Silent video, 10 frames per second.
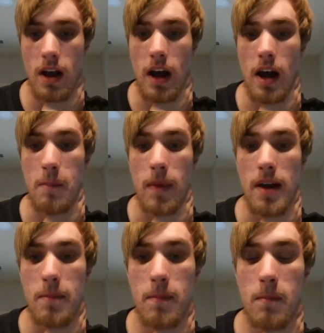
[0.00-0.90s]

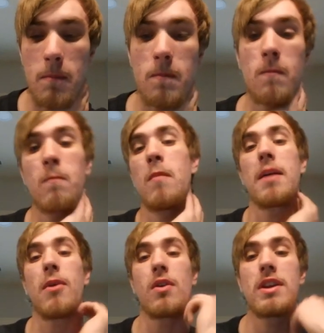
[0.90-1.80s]
My
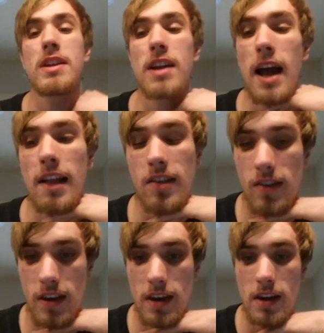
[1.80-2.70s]
opponent did not
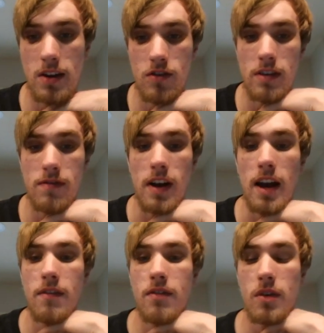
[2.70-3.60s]
see
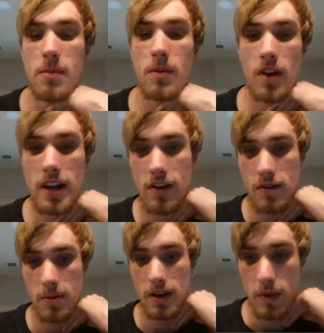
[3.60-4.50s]
g5, so he
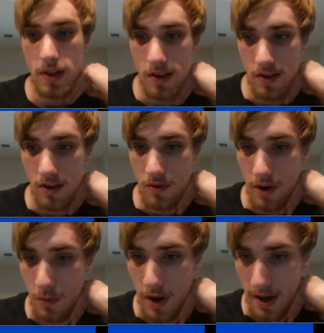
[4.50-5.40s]
just played queen c6
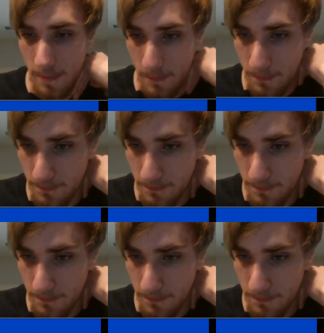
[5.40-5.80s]
right away.